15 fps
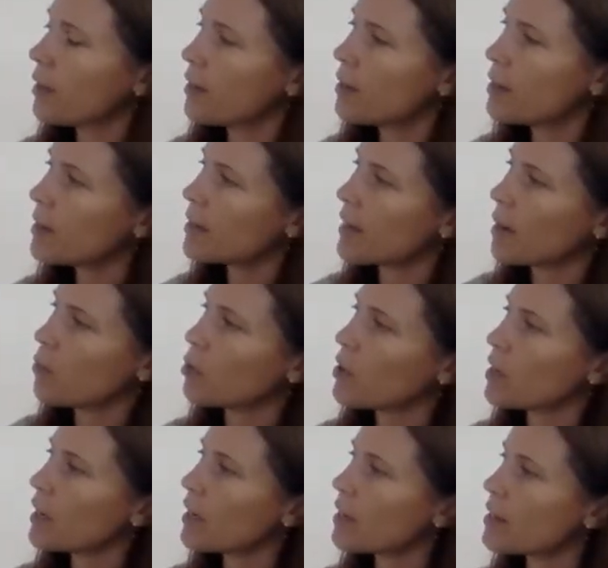This example
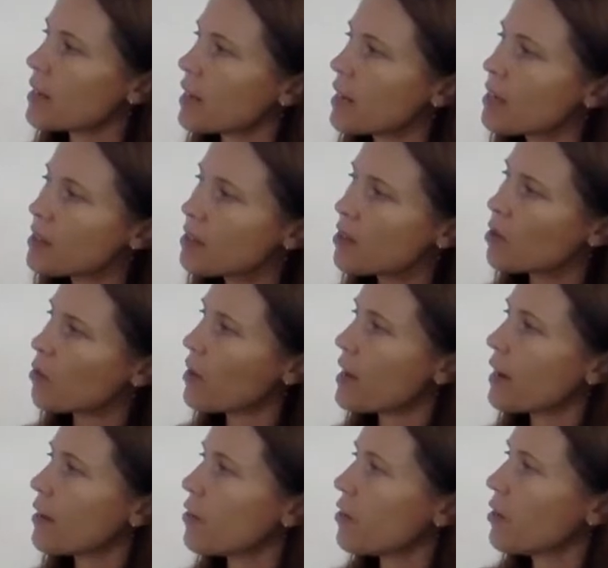says, is
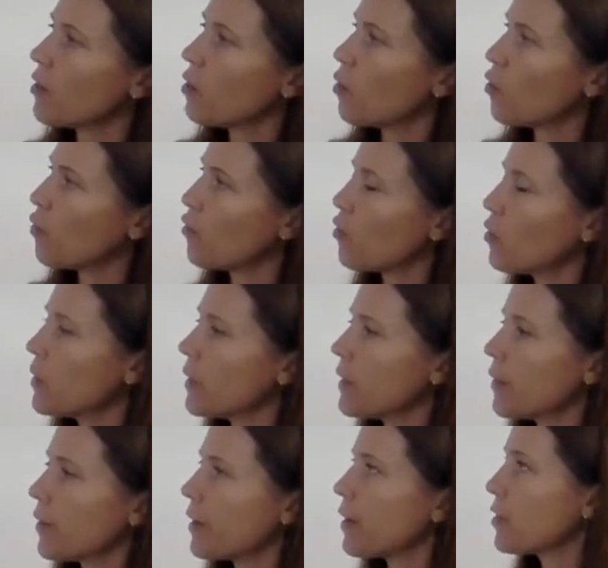300 or
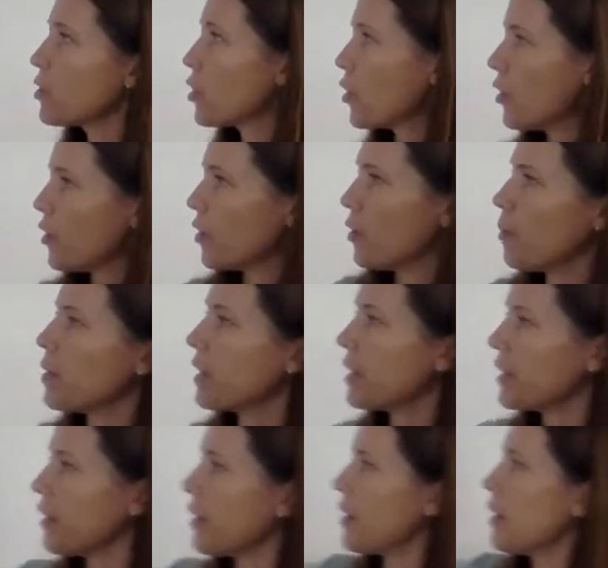400 a term
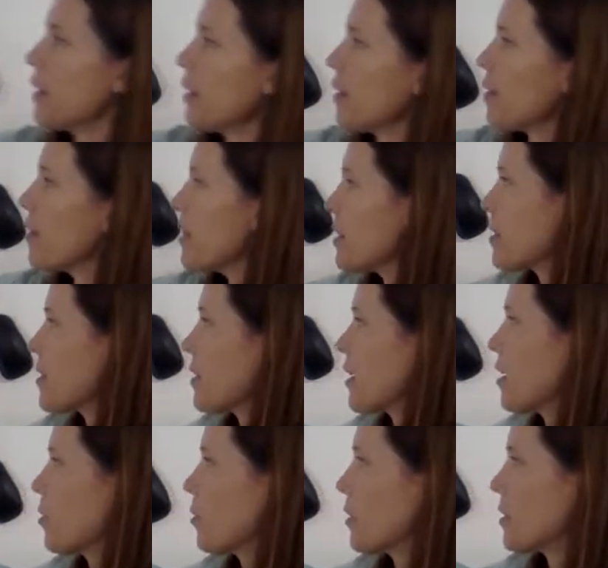in this
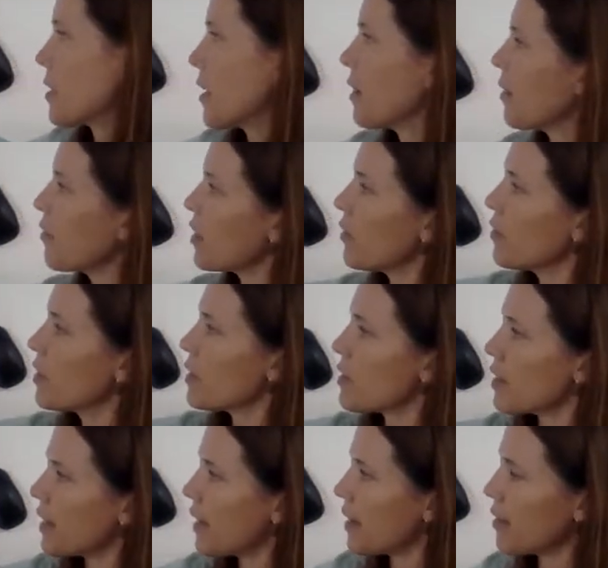sequence? And they've given
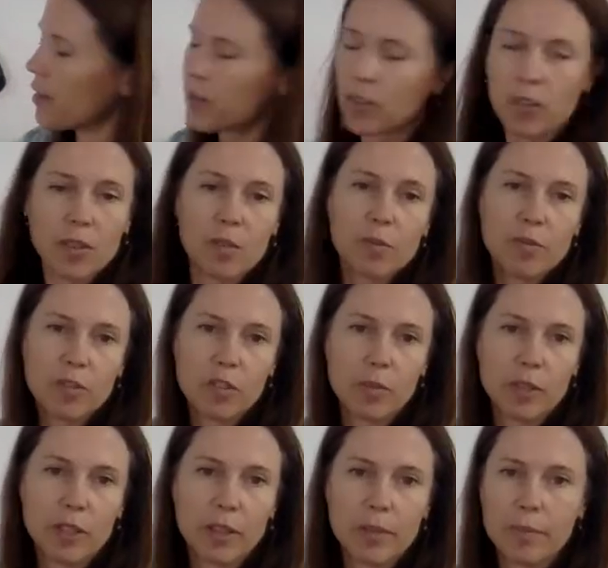us the nth term
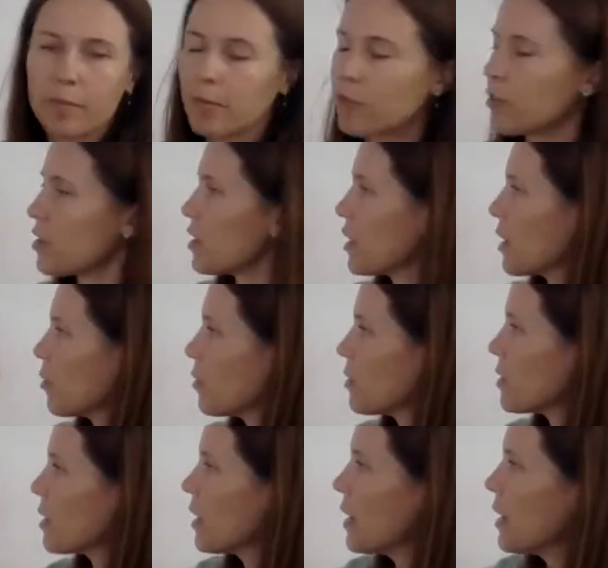formula for a
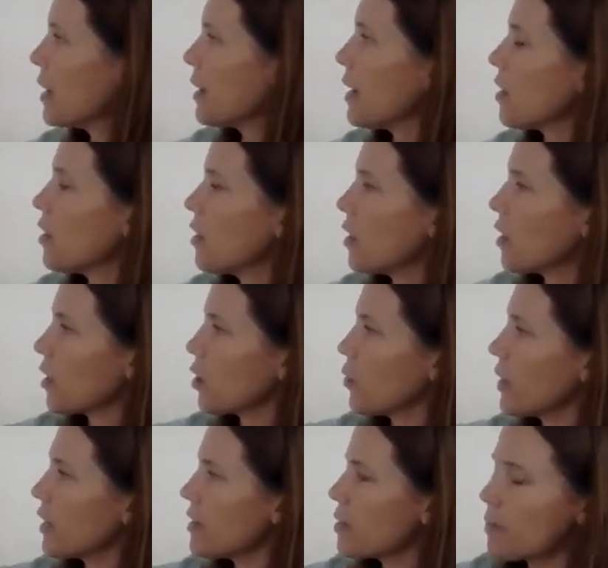sequence. Now, a
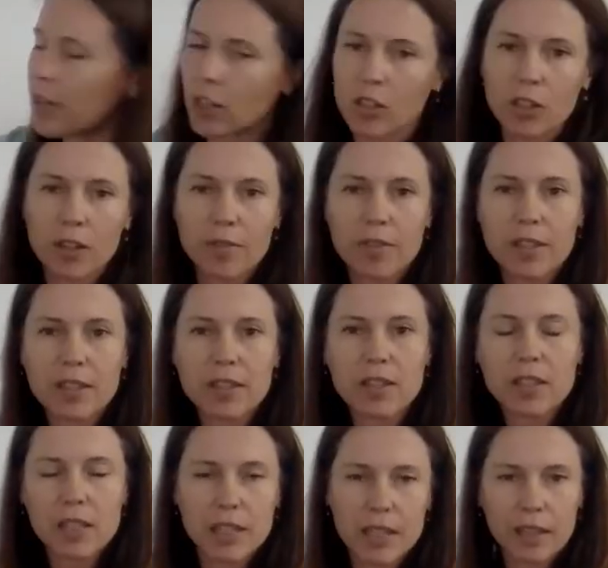quick inspection of this
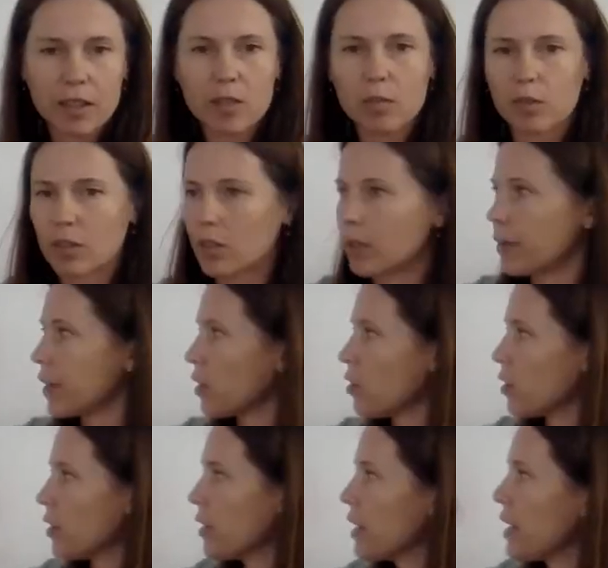to tell us what's going
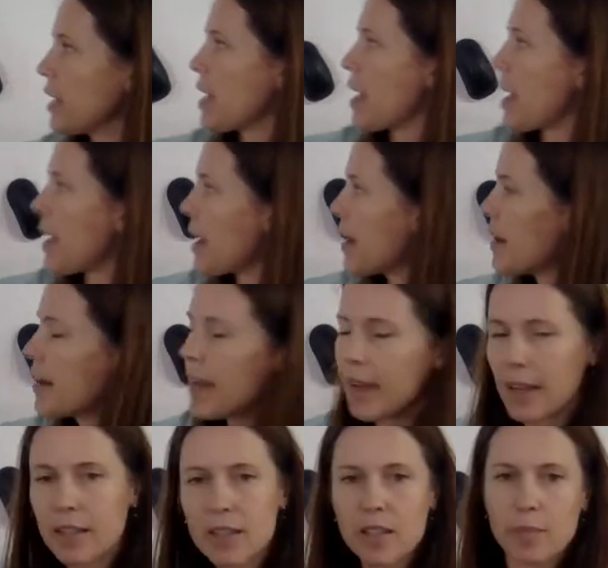on. N
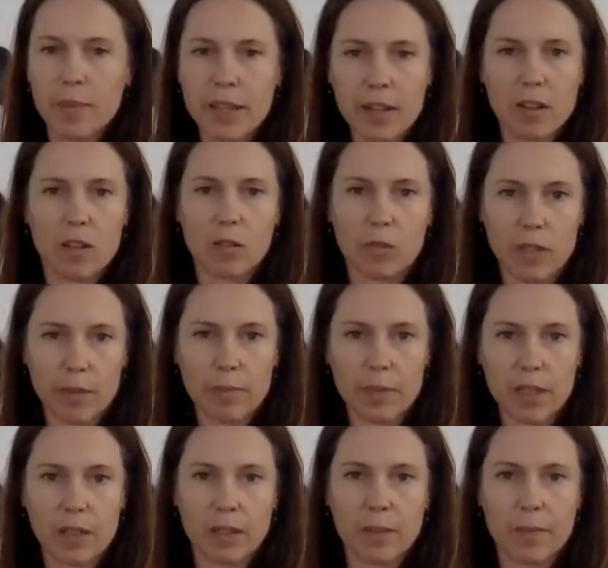has to be a whole number.